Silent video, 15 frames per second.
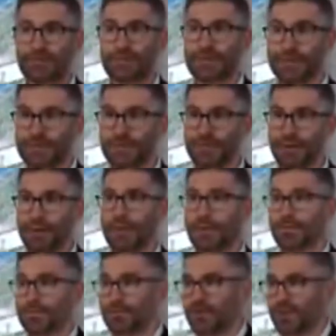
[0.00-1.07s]
first of all,
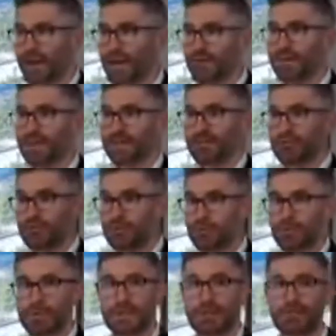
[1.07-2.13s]
the private
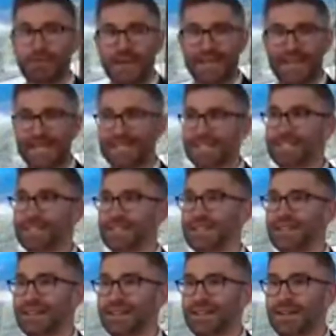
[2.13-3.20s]
rules of that entity,
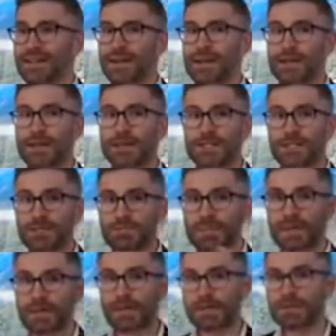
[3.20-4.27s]

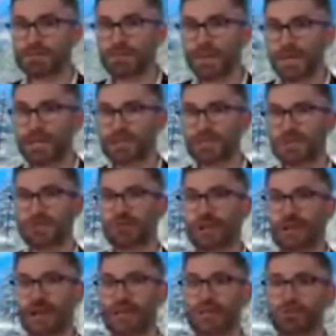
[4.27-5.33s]
the
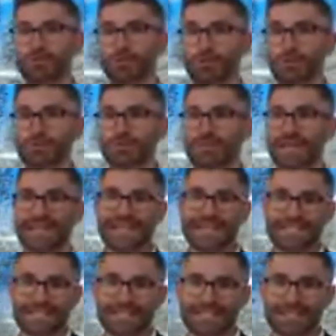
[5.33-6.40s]
speech-related rules of that
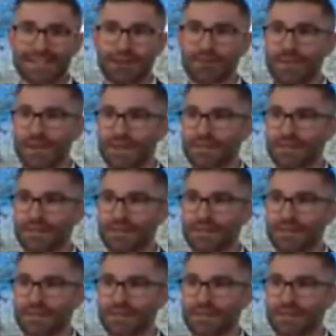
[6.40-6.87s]
entity, of